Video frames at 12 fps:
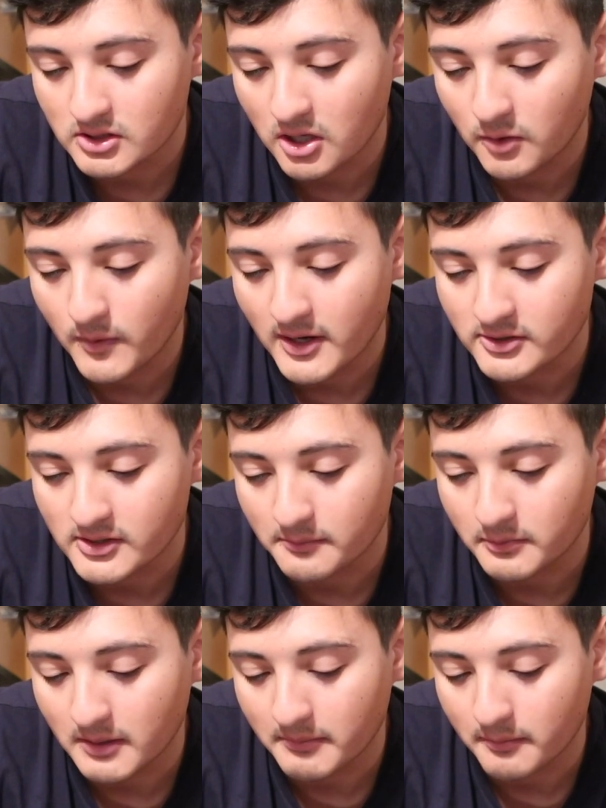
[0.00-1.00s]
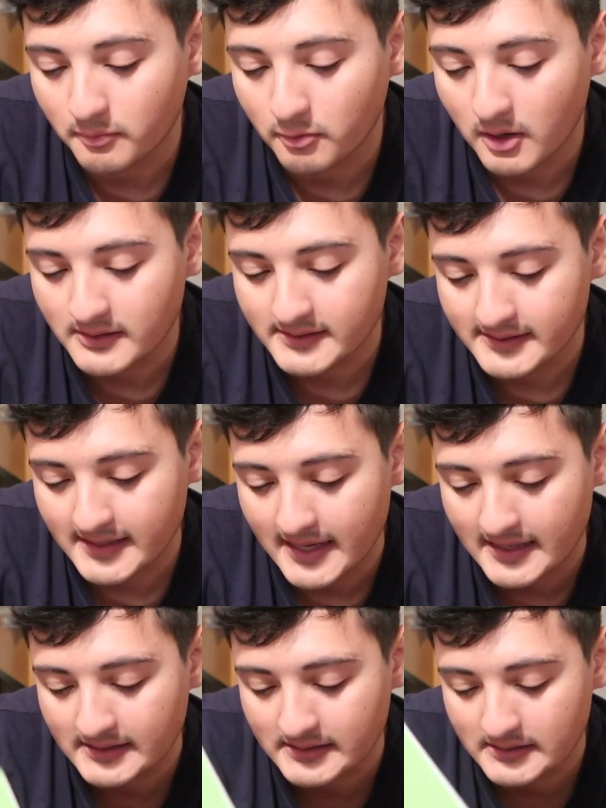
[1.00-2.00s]
Otherwise, your sample will not be
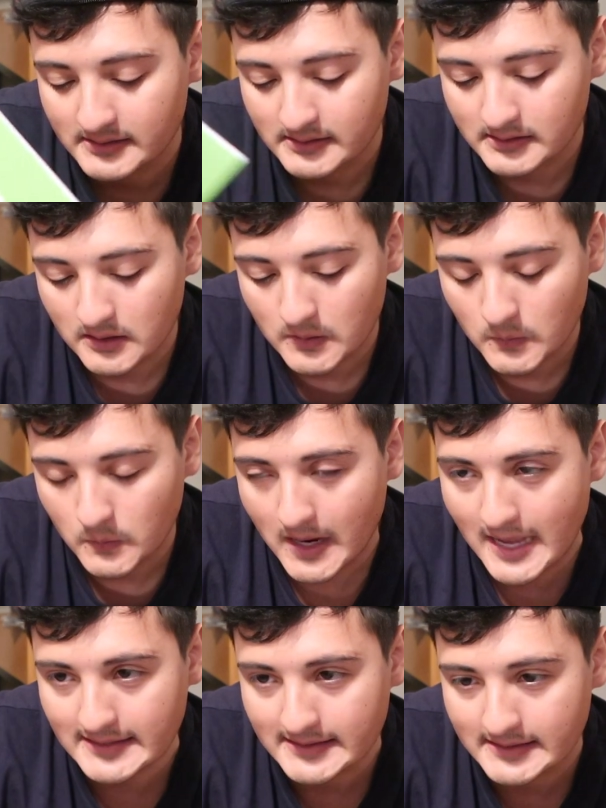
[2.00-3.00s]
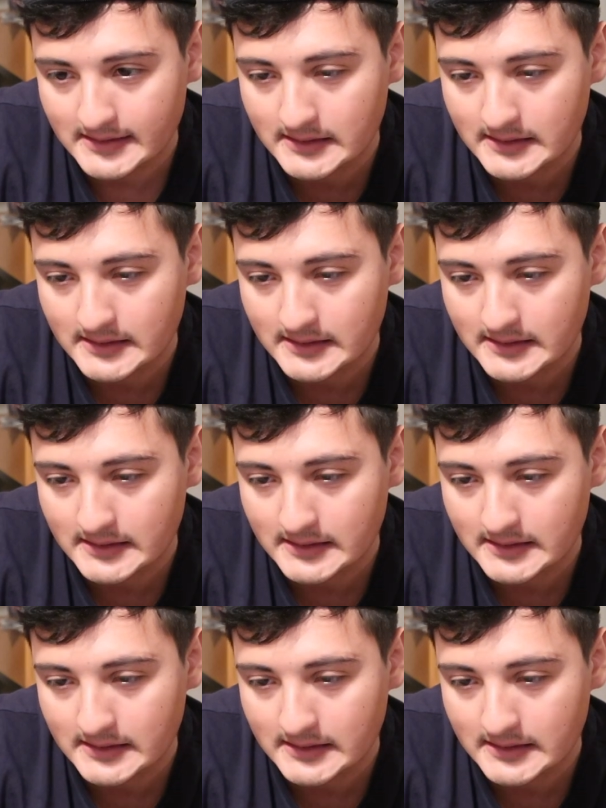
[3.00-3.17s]
processed. What?